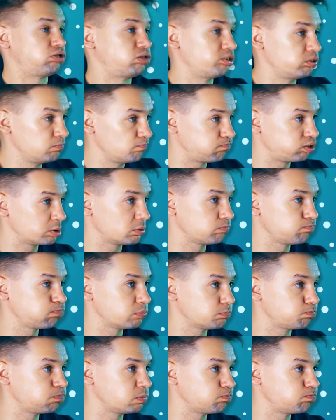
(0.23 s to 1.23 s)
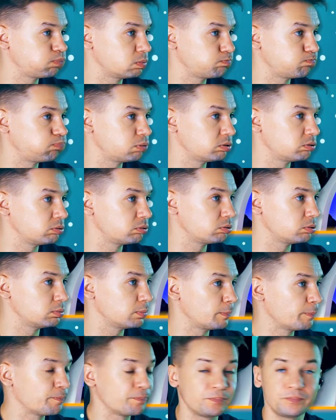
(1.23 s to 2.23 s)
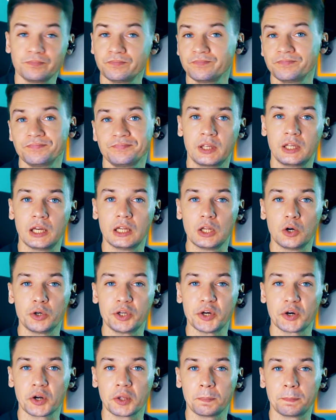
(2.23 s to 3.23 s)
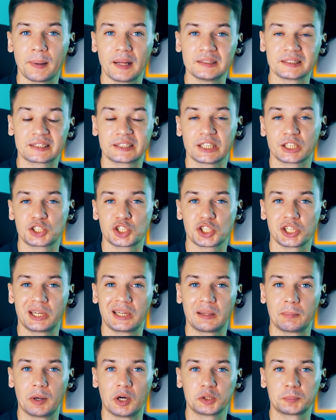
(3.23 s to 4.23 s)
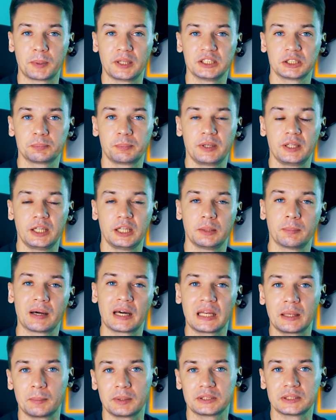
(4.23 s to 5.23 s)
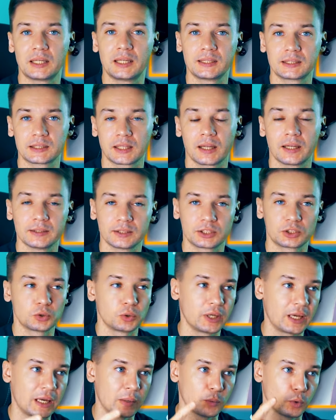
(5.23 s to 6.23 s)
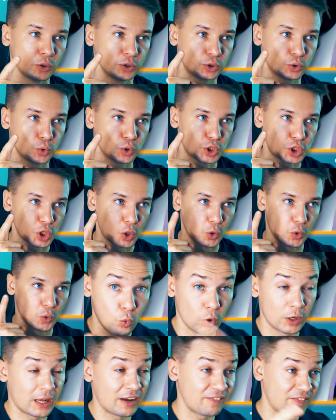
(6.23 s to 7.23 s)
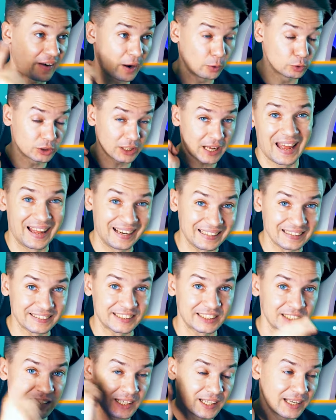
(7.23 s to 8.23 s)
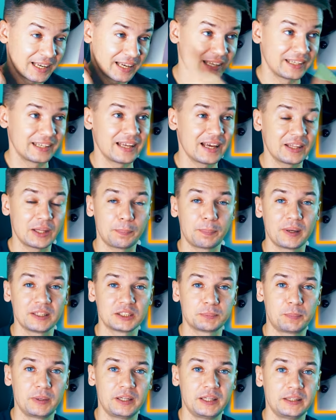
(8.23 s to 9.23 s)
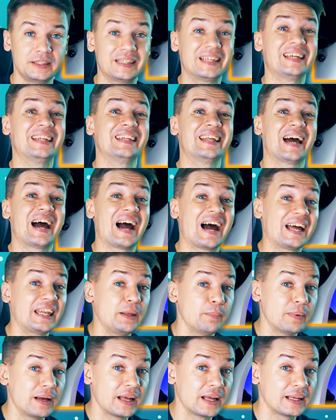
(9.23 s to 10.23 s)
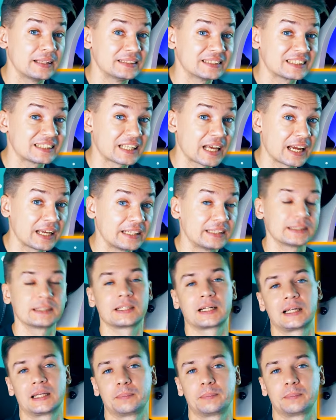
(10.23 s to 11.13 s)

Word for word: Hello, you're on Penstock, channel about pen spinning. My name is Alex Lanz. Today I want to show what I found else. Another pen spinning in anime inside.